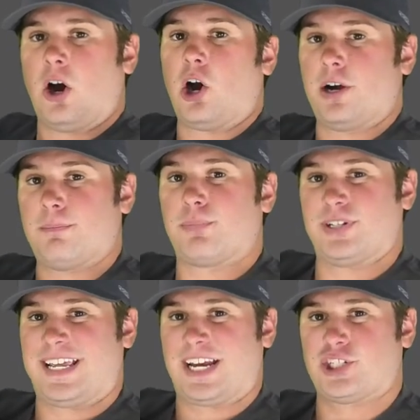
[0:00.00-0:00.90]
Hard
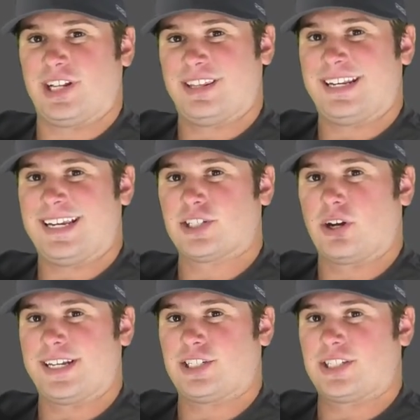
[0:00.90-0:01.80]
protection in the knees
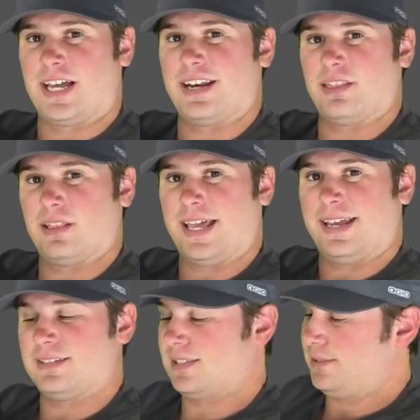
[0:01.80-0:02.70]
on each side of the
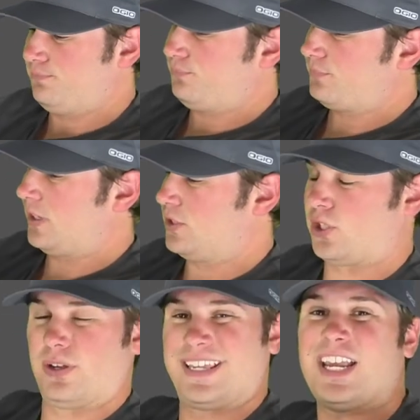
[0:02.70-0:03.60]
legs.
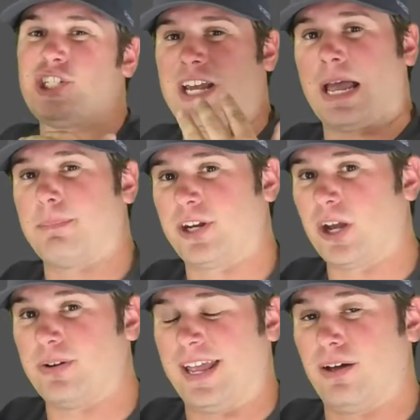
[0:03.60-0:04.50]
So in case you happen to
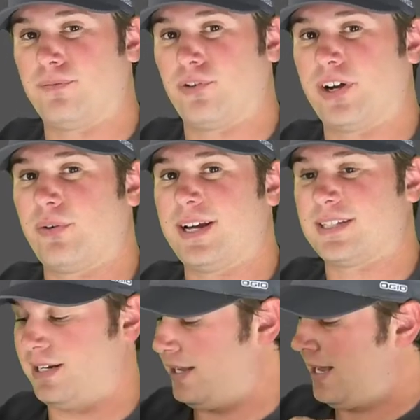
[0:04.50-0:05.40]
go down for any
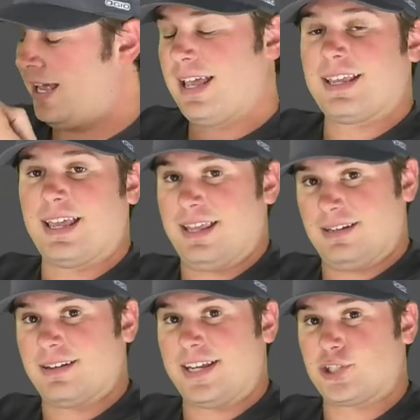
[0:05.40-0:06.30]
reason,
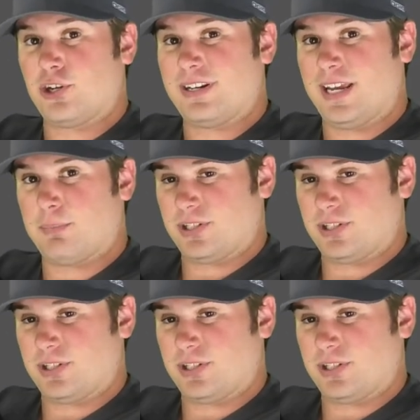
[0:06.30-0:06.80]
get nice good knee